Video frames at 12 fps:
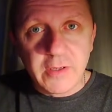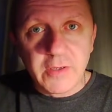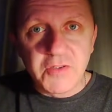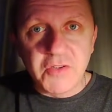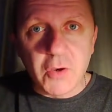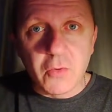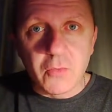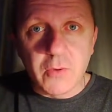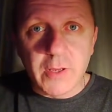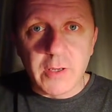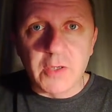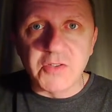So
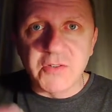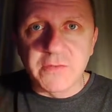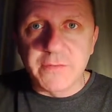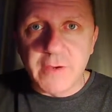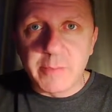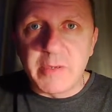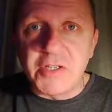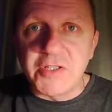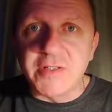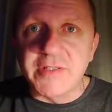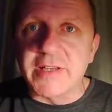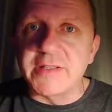lots of beach
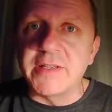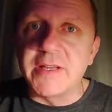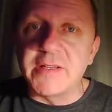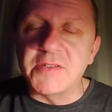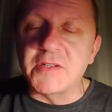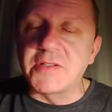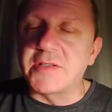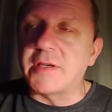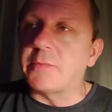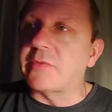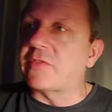detecting hints and tips.